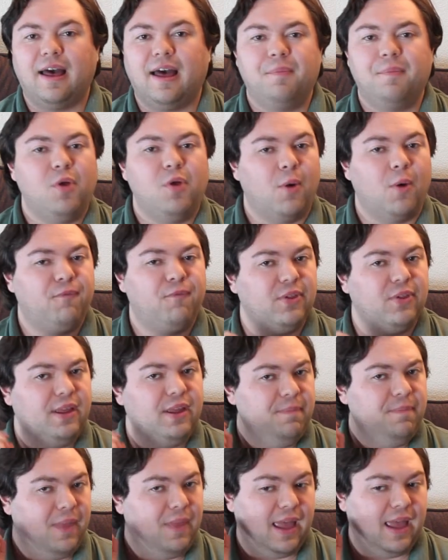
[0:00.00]

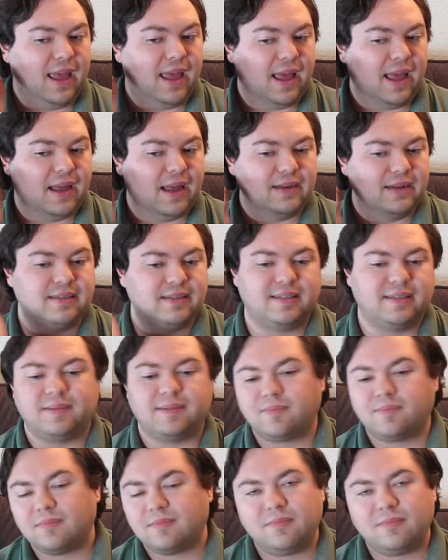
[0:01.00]
hopefully. And
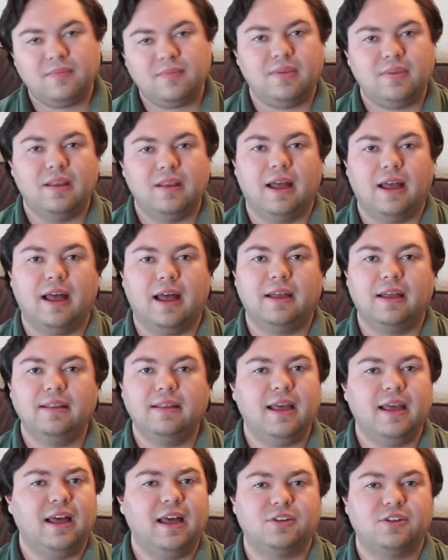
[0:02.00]

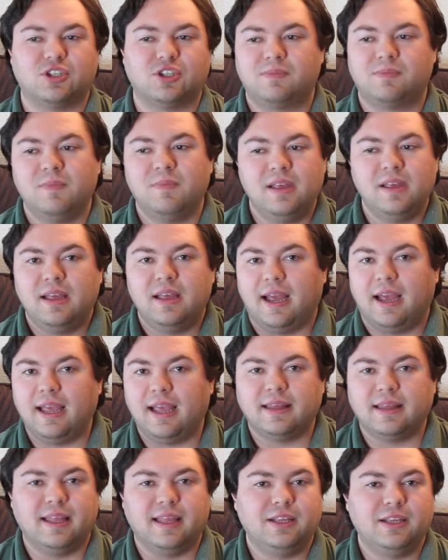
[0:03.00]

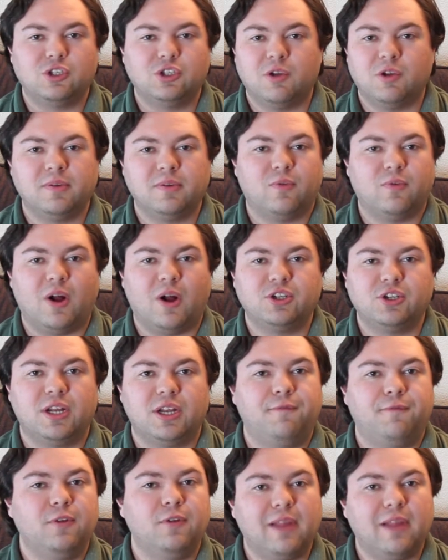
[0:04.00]
again, thank you so much for watching.
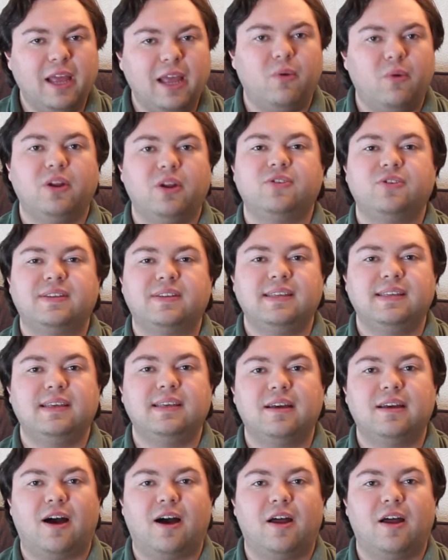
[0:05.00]
And if you like what you
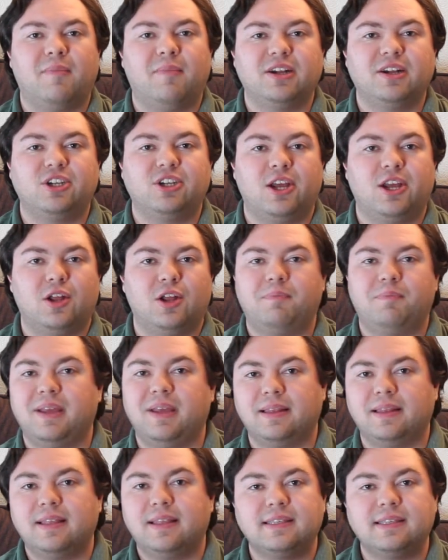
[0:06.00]
see on my channel, be
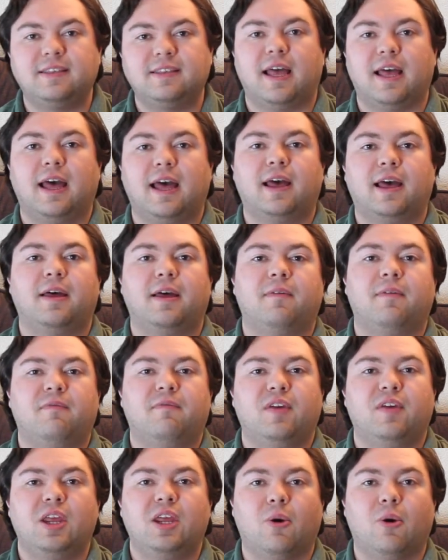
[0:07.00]
it this
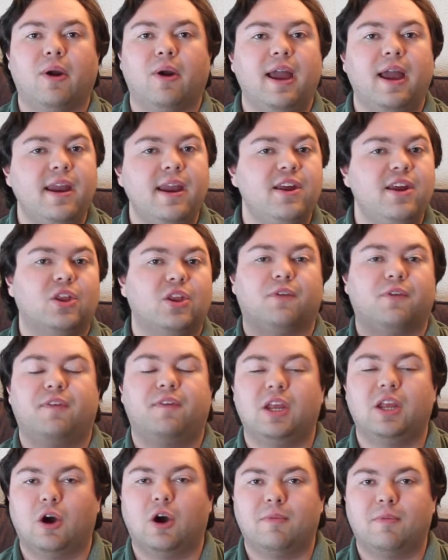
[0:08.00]
video or any other
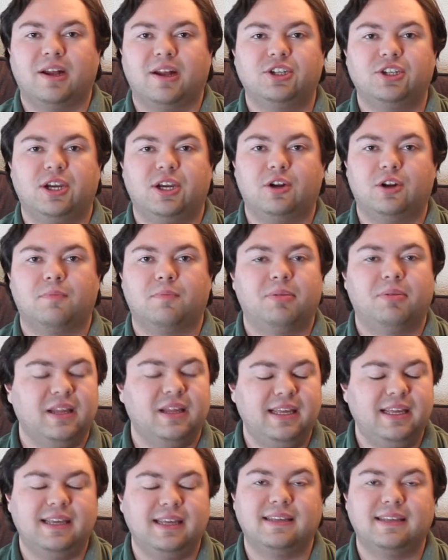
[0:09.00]
video on my channel,
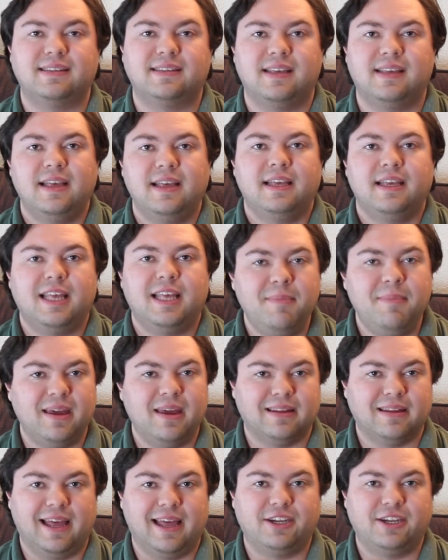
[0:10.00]
please give me
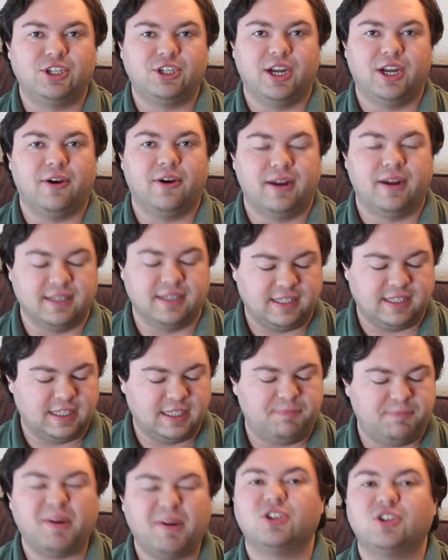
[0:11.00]
a like, share it,
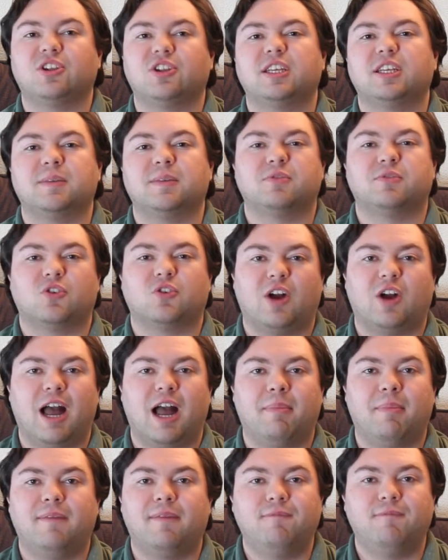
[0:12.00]
especially
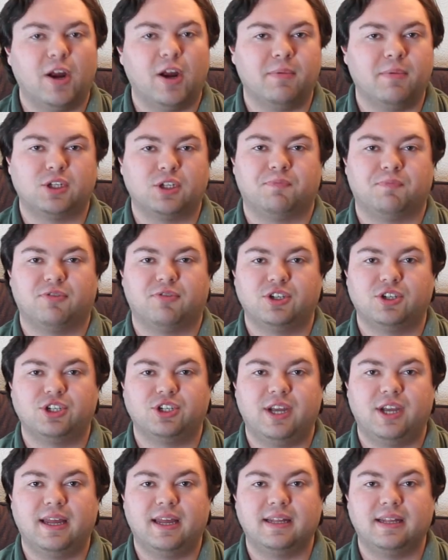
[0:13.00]
subscribe. I'd very much
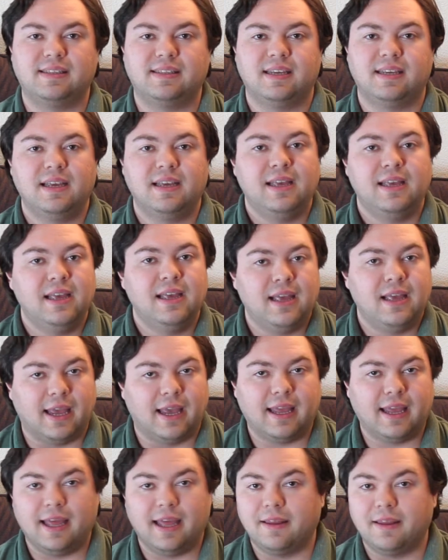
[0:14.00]
appreciate it.
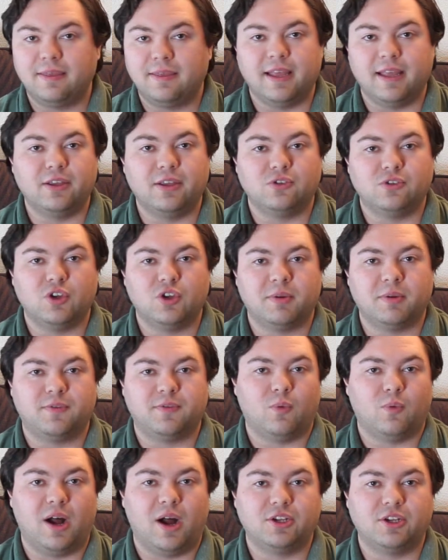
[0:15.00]
Again, thank you so much
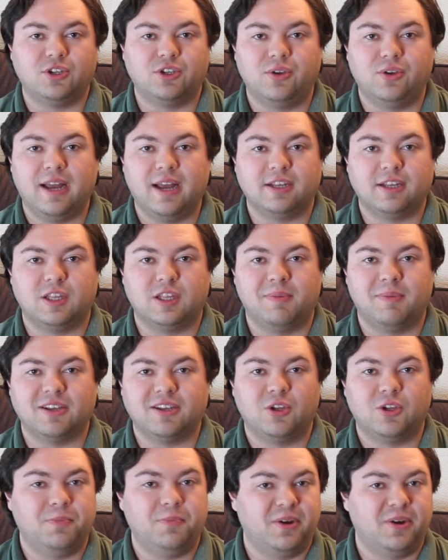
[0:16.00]
for watching. You guys are the
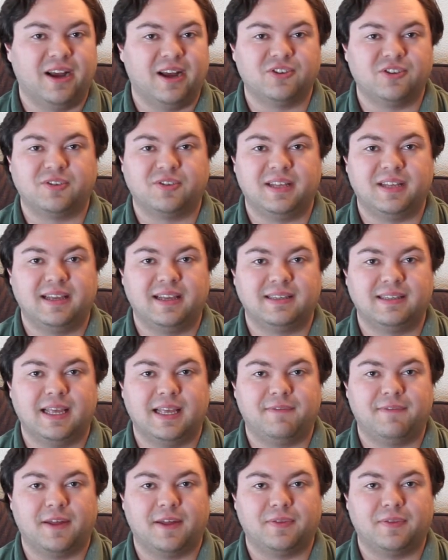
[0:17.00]
best. Hope you guys are staying
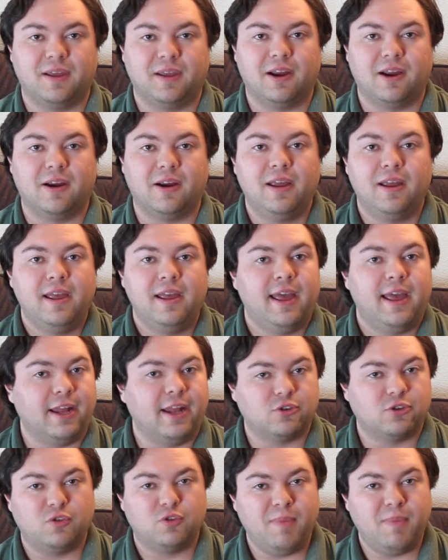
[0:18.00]
safe out there. And
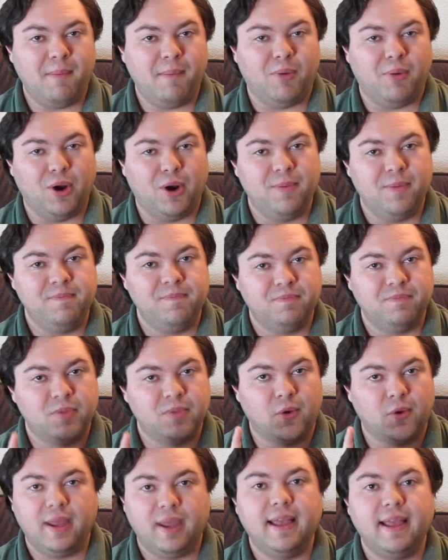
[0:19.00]
just remember,
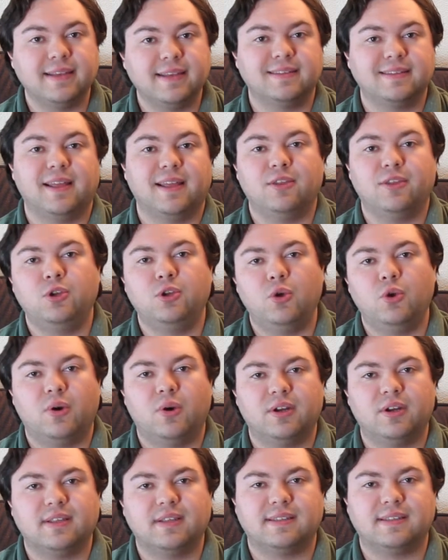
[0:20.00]
there is nothing new
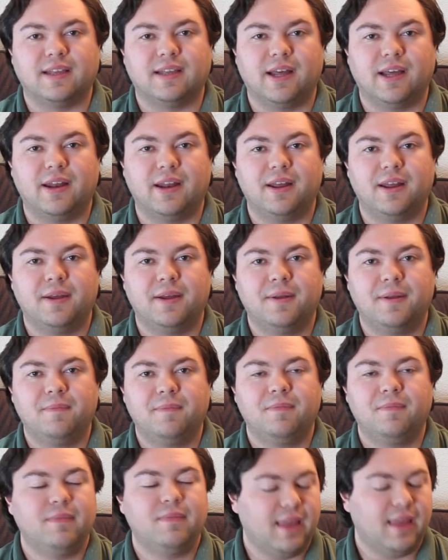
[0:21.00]
under the sun.
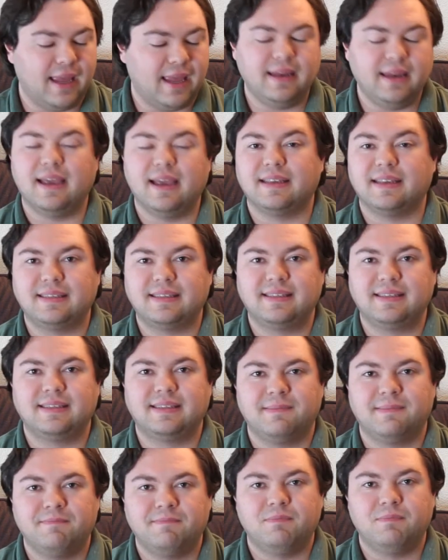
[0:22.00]
And
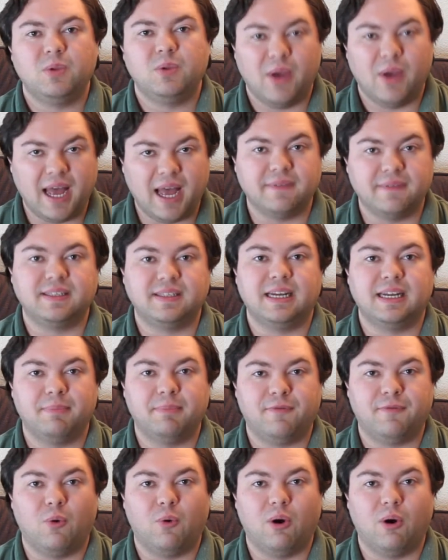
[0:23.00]
yes, you have seen it
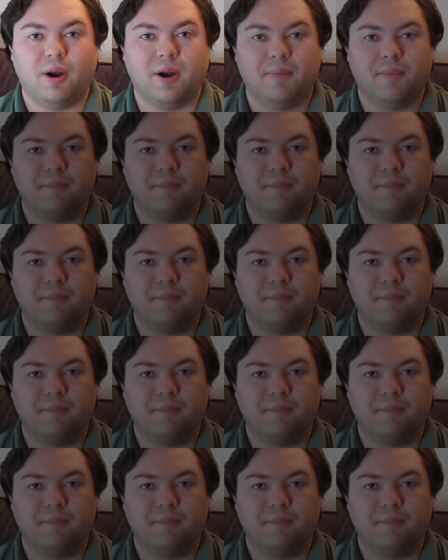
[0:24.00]
before.